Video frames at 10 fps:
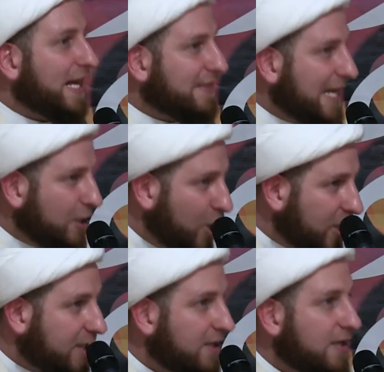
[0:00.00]
they
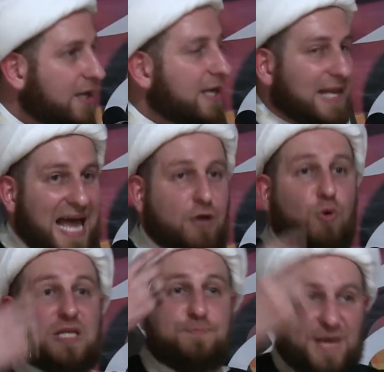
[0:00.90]
look like
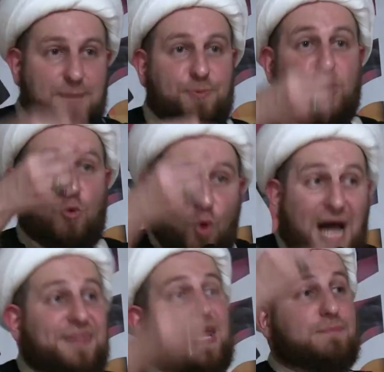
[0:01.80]
what people
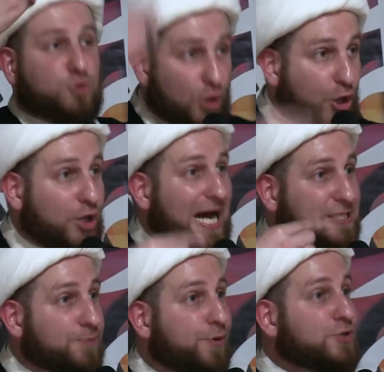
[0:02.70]
want them to look, as
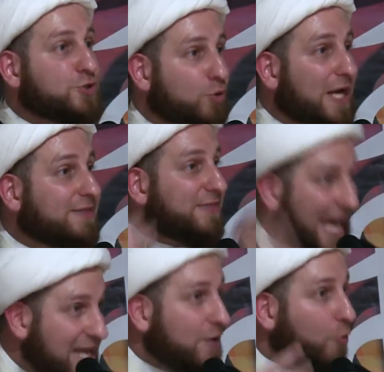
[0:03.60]
opposed to what
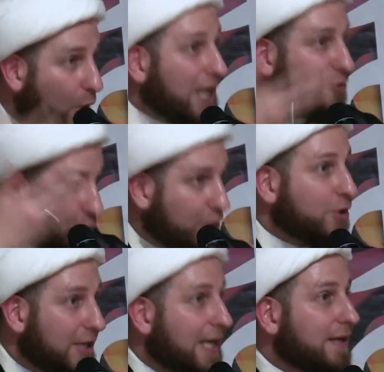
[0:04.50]
they want to
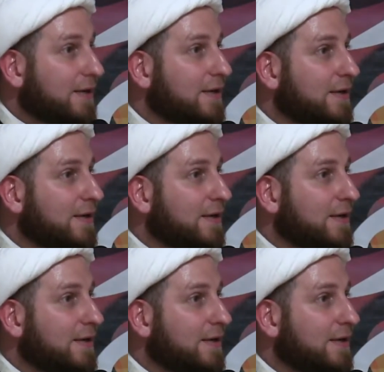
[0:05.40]
look like.